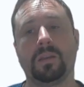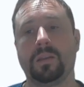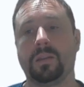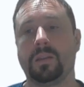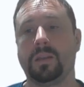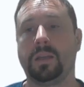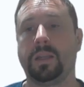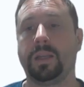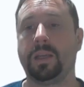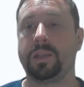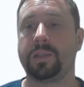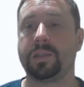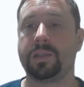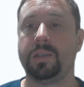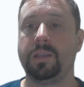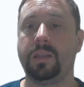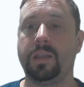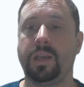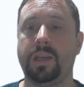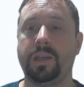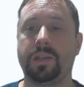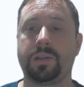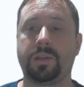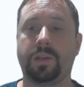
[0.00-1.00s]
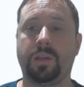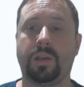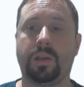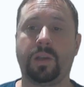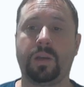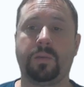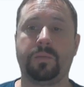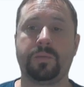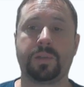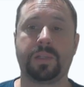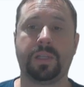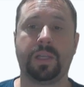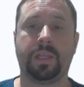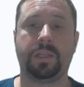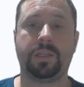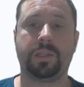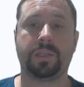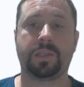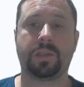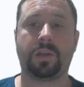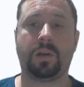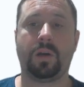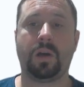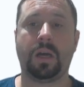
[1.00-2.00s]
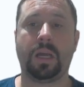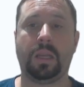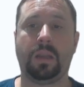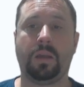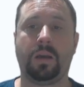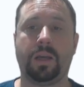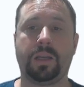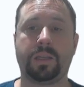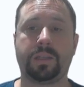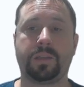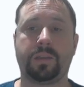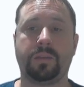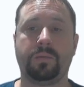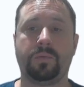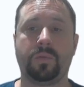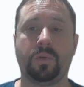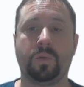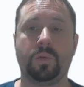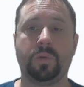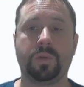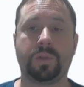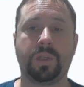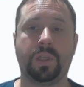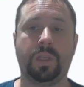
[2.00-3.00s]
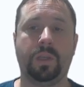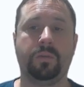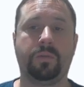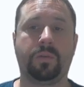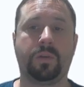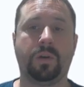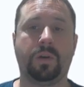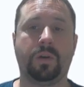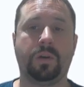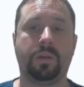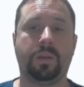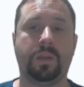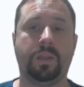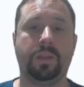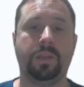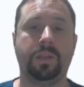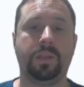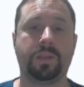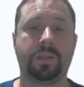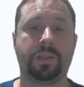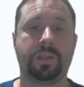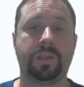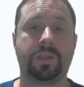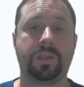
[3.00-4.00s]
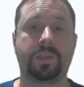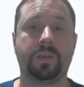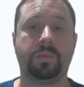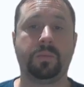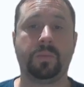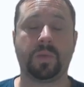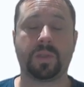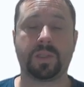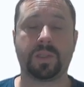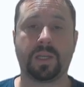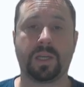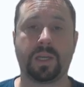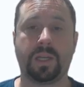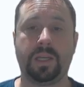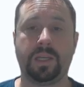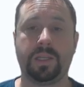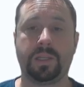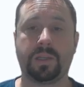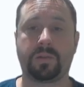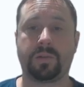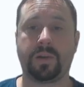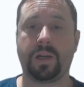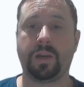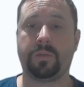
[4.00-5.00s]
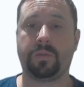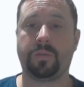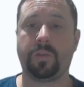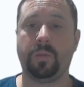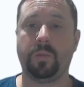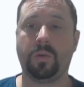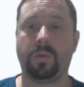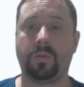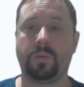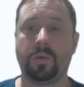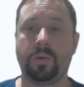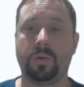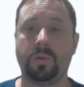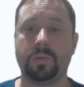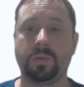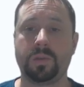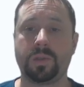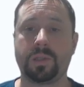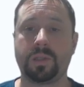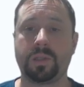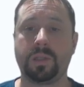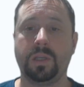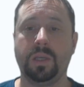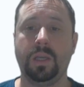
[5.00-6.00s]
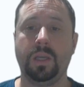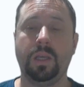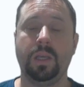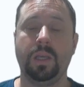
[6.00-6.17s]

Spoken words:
links in there, so you can obviously just highlight the rules that you've got in your system. Looks like I need to create a few more rules.